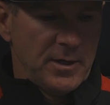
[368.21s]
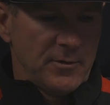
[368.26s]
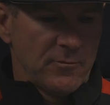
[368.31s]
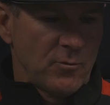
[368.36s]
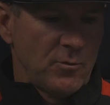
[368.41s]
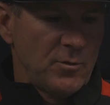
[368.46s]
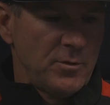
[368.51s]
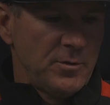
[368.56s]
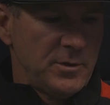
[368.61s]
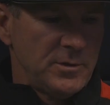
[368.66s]

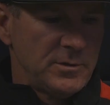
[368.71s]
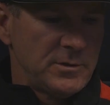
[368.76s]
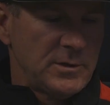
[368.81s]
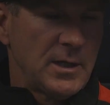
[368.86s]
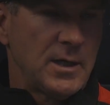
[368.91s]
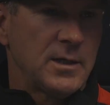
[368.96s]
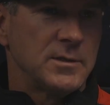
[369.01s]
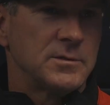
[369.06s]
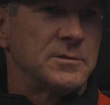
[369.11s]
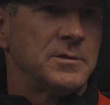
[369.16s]
every one of these
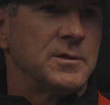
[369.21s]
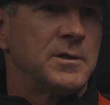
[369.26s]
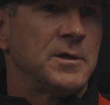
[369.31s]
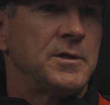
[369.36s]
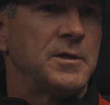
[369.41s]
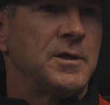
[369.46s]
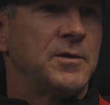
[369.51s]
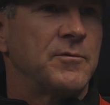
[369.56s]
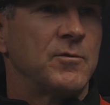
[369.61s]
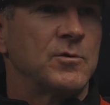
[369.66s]
guys is in
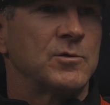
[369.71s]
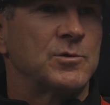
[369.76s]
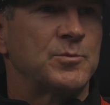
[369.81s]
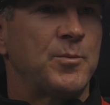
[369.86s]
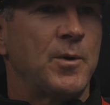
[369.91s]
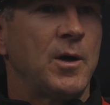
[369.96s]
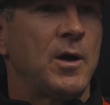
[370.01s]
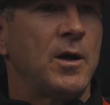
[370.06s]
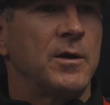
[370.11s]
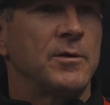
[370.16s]
a different
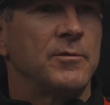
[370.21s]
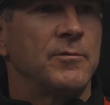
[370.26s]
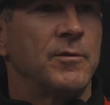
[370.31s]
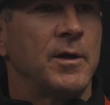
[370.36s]
spot.